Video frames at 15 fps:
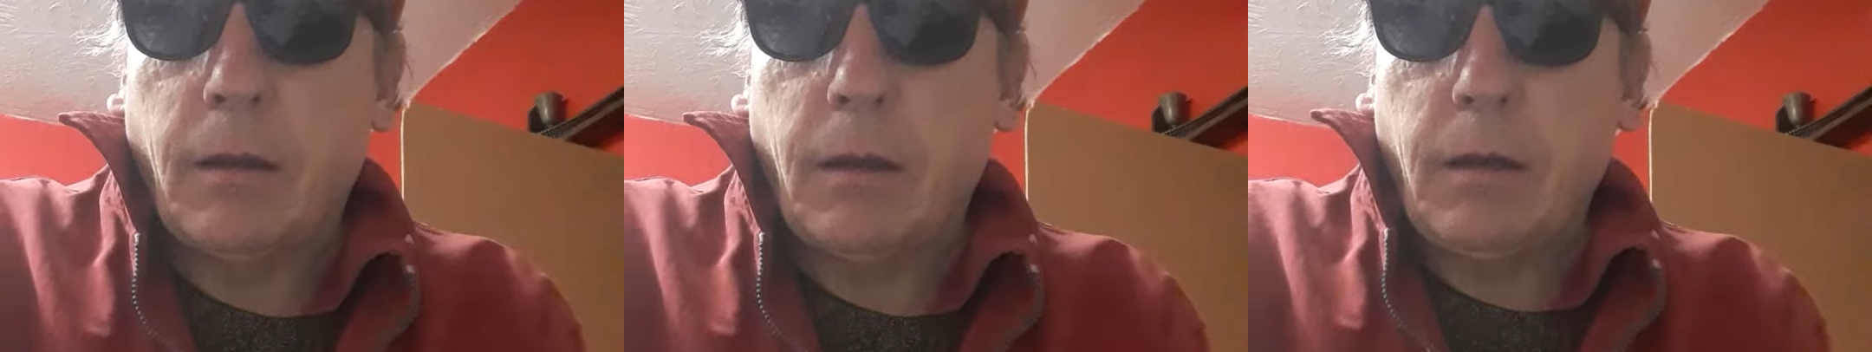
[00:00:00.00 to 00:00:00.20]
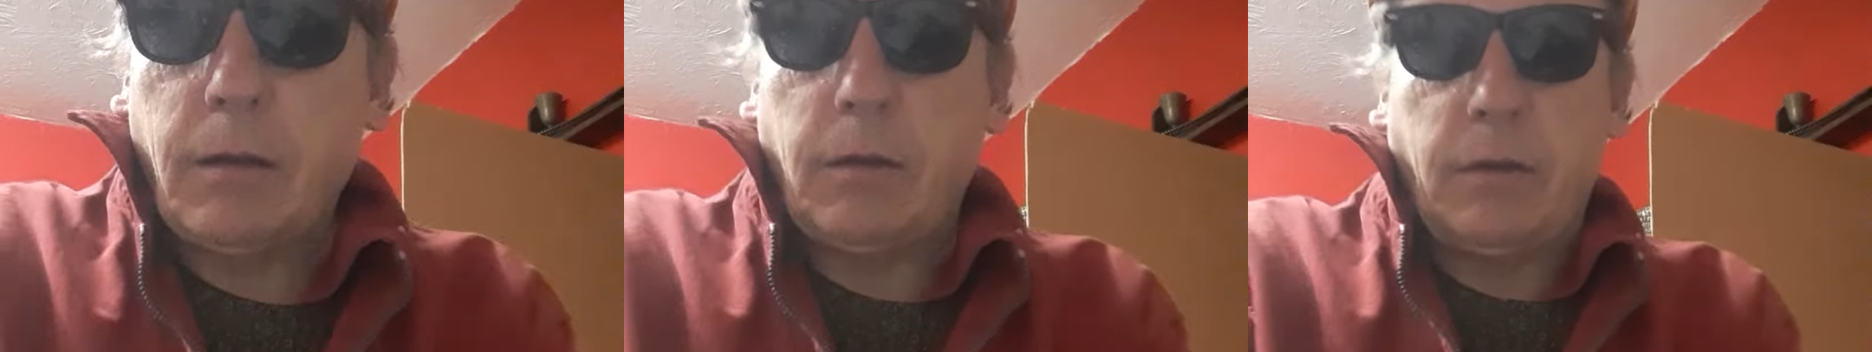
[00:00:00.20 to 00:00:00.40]

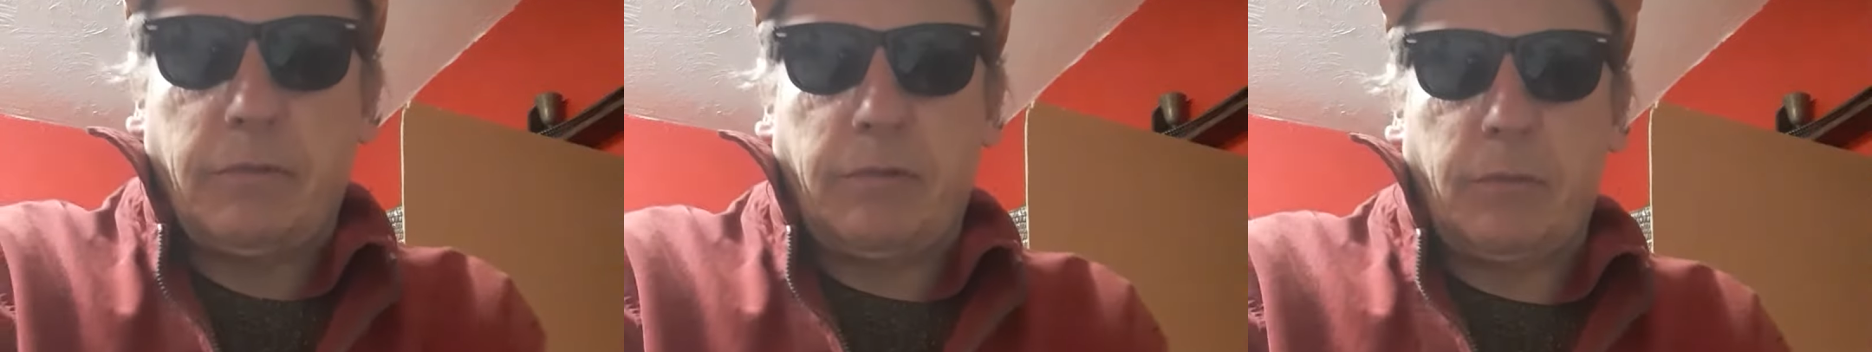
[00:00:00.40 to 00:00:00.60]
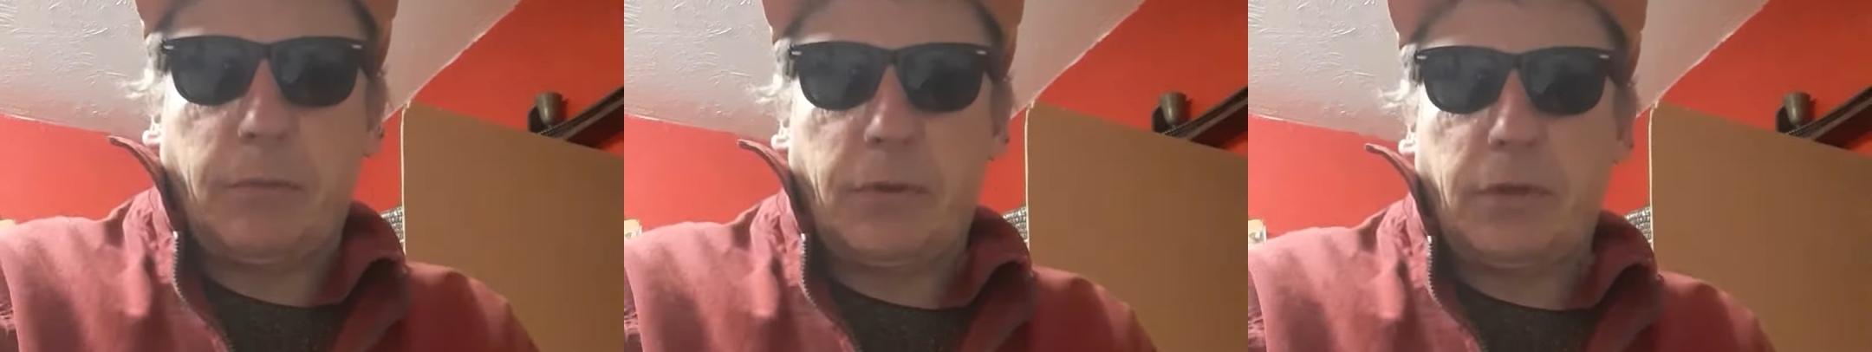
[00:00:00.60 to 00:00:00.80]
Hello
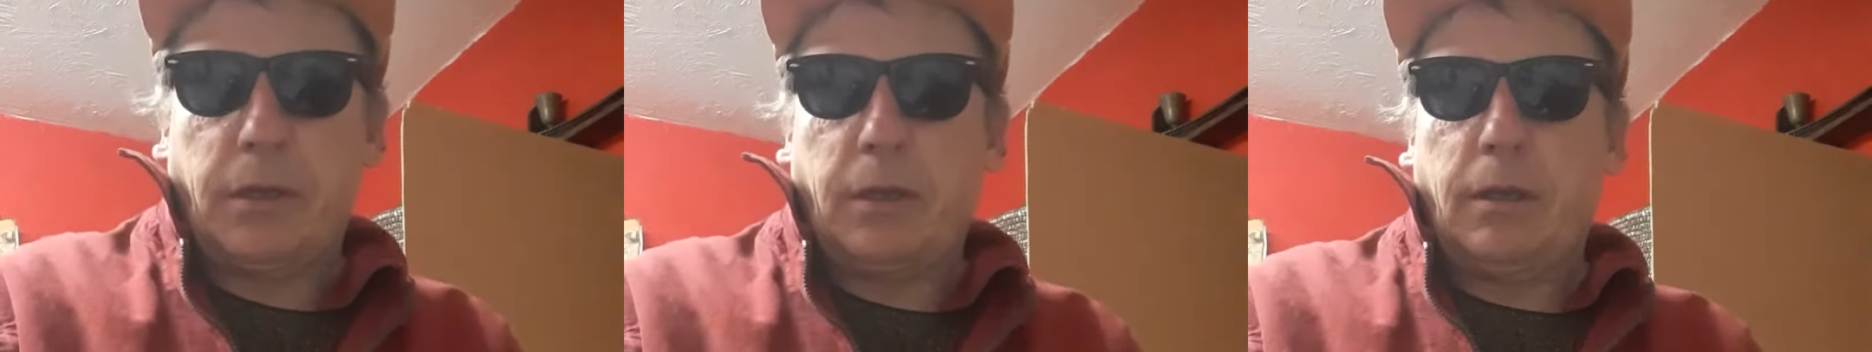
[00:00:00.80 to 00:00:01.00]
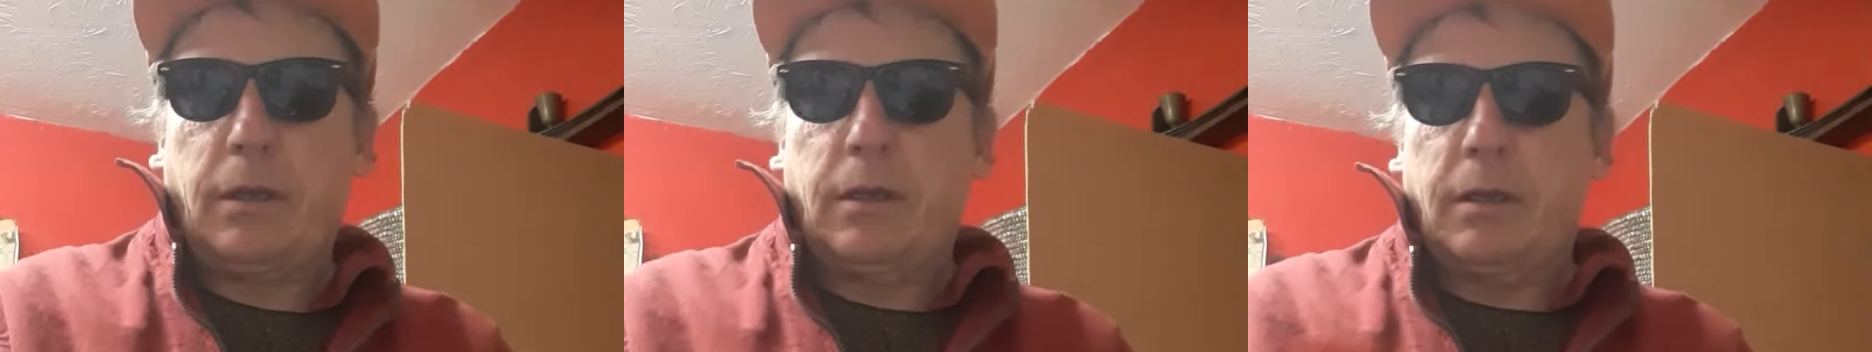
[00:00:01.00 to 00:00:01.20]

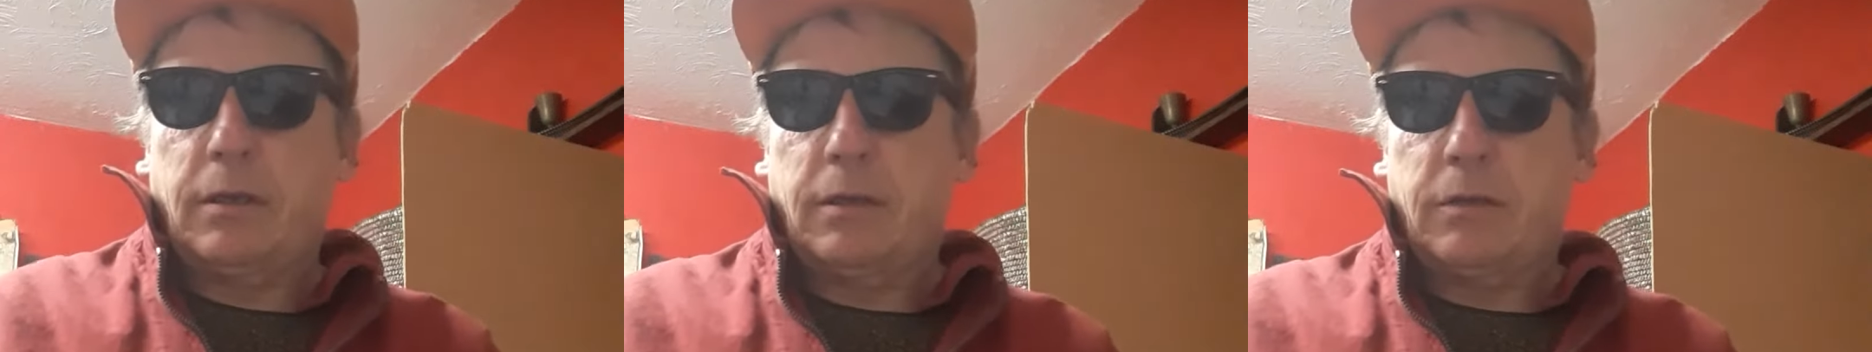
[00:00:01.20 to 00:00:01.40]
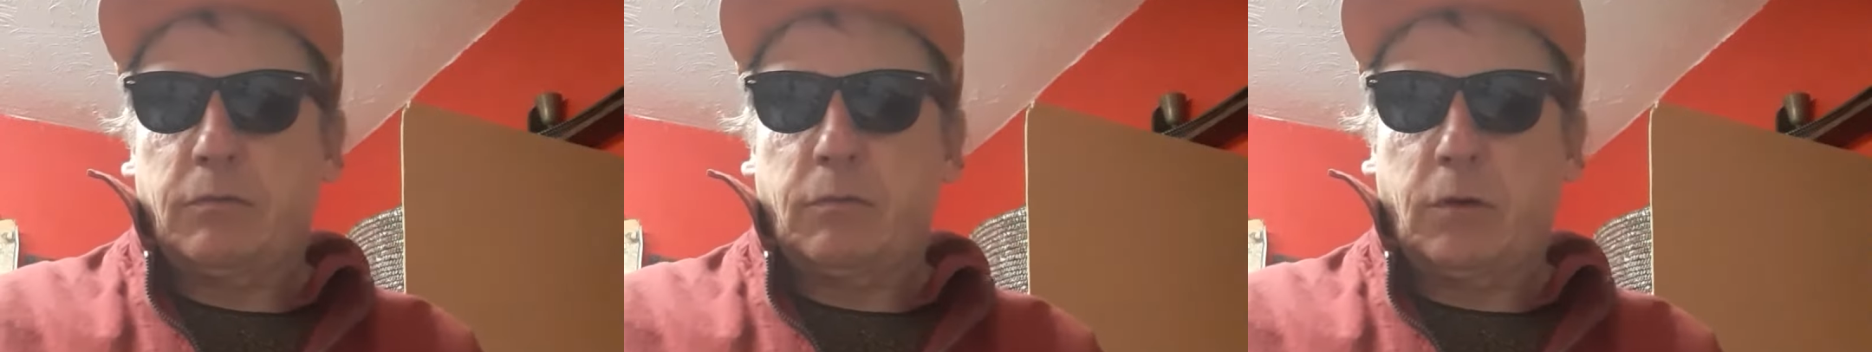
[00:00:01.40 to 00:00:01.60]
everybody,
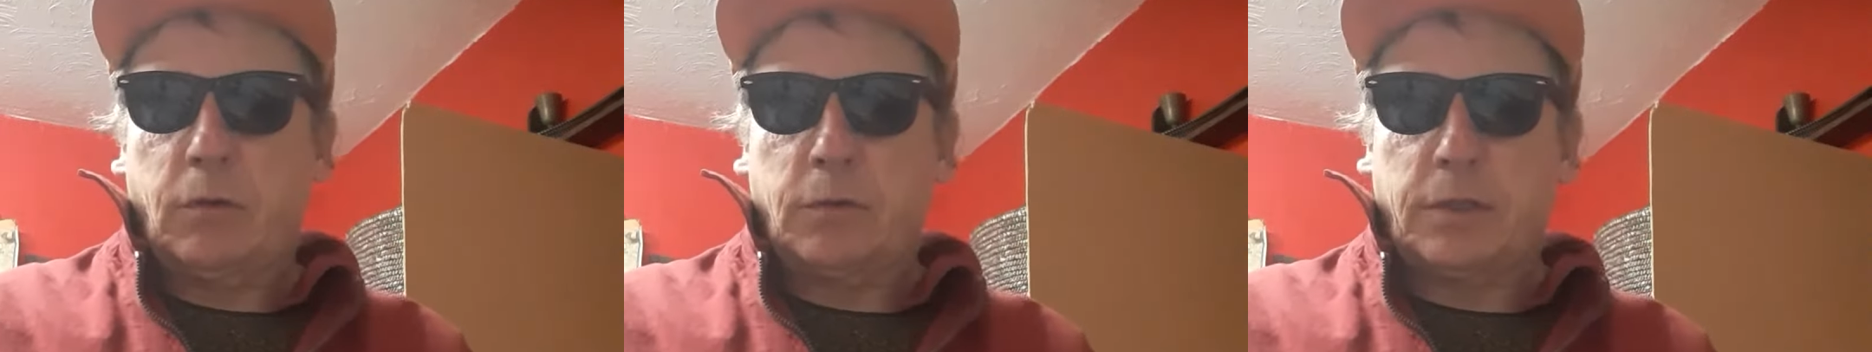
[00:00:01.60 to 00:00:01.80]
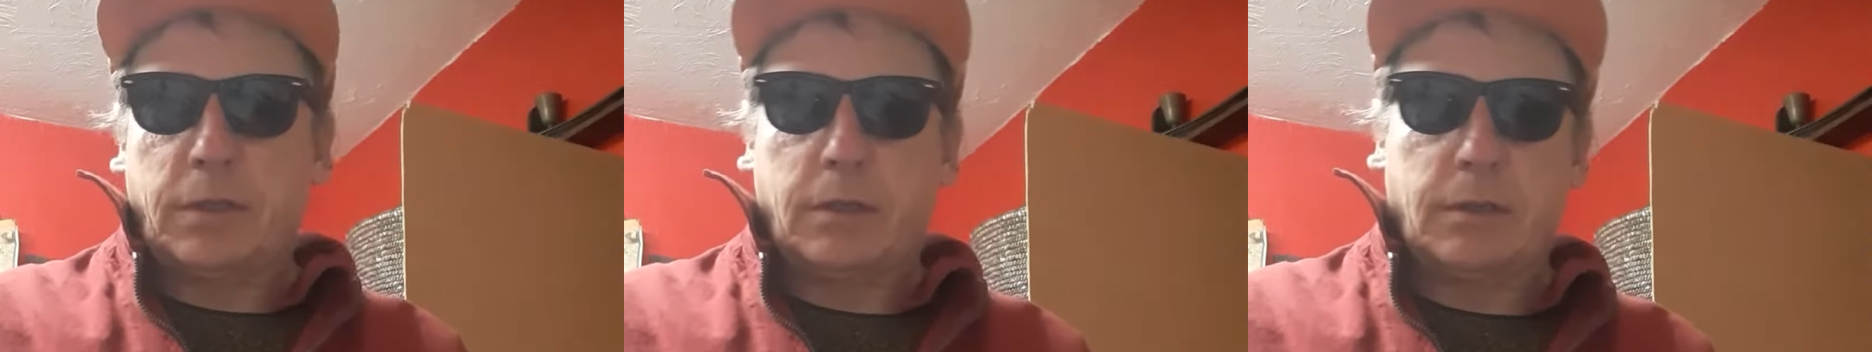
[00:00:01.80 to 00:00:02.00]
it
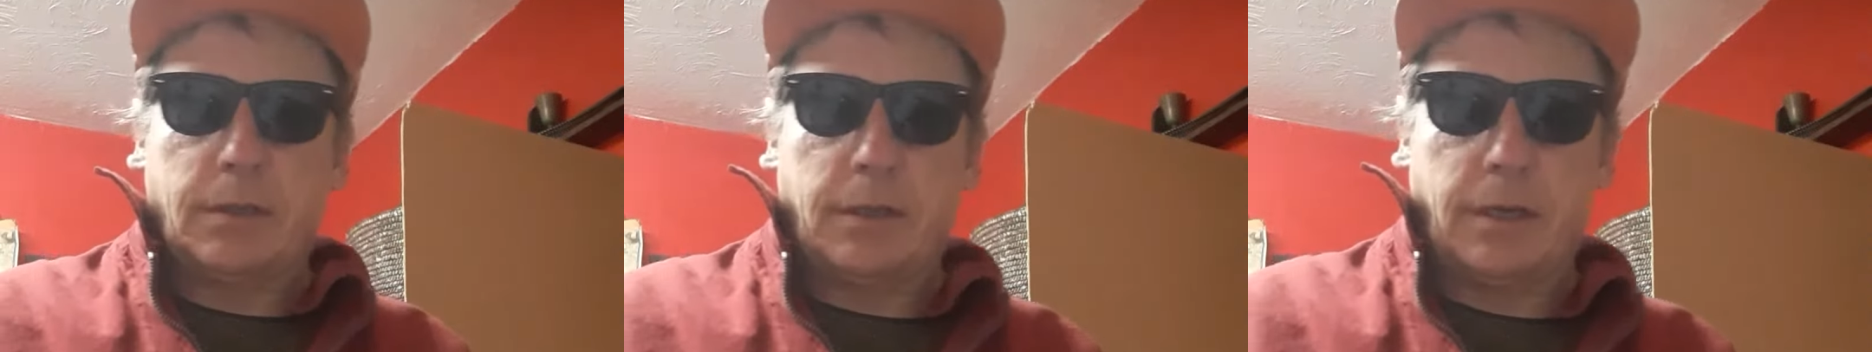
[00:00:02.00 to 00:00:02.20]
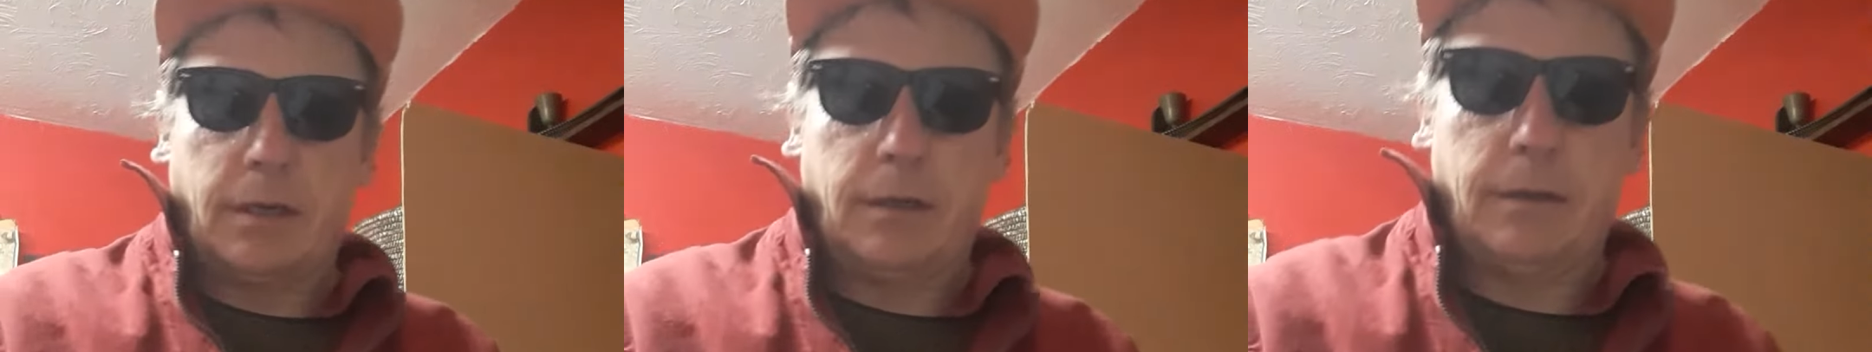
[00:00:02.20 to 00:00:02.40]
Rollzart
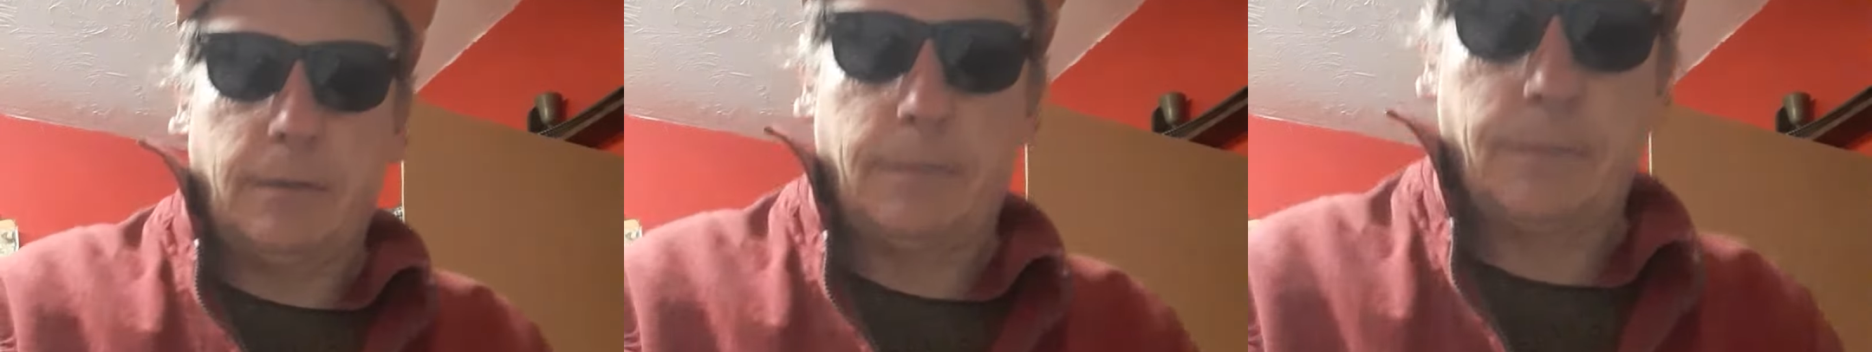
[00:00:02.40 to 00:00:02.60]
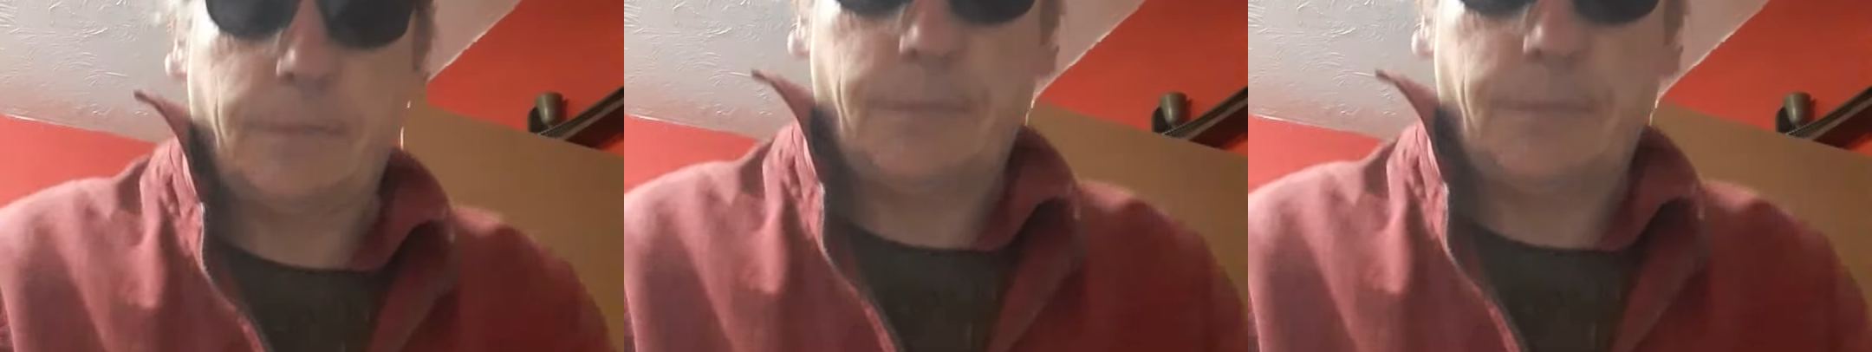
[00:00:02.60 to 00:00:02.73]
again.